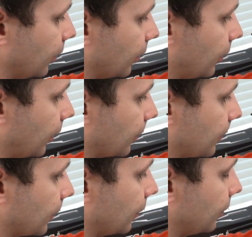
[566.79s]
Okay,
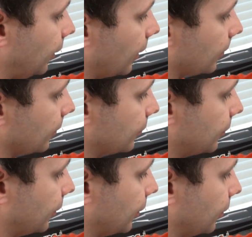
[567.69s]
so yeah,
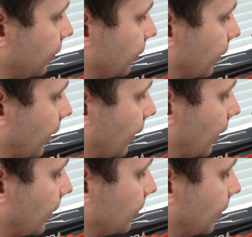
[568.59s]
very good.
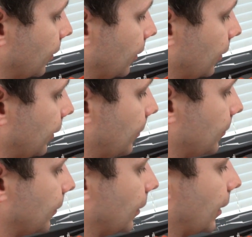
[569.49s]
Yep,
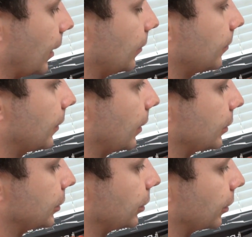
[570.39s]
again, there's
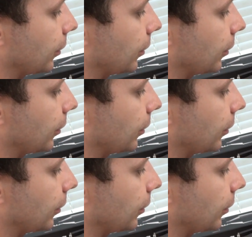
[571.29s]
your